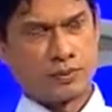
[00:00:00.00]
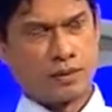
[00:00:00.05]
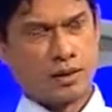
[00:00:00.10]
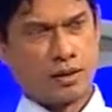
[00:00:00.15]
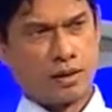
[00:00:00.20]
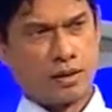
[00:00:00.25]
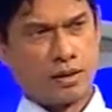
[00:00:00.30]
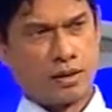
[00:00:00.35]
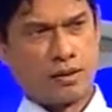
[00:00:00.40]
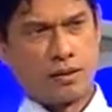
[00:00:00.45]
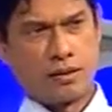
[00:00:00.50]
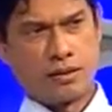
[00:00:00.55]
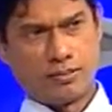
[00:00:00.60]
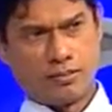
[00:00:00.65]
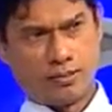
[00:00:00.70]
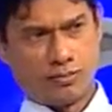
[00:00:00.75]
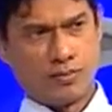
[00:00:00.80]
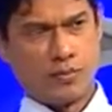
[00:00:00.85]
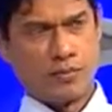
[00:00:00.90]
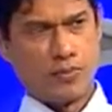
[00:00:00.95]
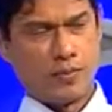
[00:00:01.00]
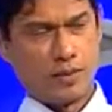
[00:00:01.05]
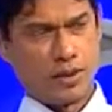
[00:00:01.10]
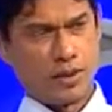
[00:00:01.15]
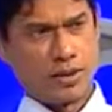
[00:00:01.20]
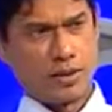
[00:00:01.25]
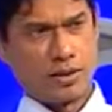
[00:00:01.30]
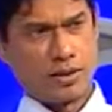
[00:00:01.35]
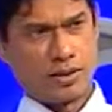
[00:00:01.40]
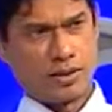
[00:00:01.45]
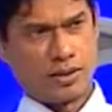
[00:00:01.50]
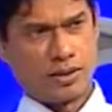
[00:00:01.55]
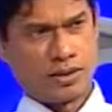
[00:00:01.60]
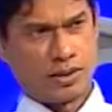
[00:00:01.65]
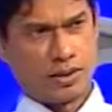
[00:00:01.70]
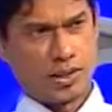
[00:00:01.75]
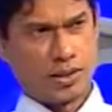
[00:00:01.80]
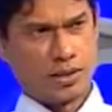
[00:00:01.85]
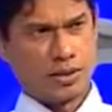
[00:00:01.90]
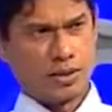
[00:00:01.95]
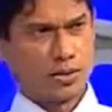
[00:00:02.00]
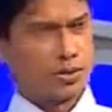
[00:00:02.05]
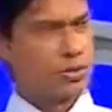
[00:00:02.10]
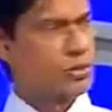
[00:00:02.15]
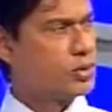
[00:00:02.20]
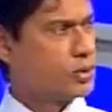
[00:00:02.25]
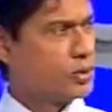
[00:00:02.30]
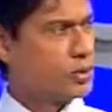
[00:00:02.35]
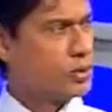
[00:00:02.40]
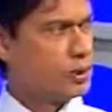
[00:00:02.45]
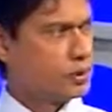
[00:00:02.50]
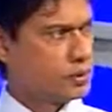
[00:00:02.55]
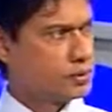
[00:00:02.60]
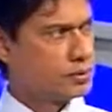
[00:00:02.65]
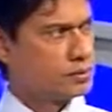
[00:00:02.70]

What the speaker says: And the food pattern has changed totally.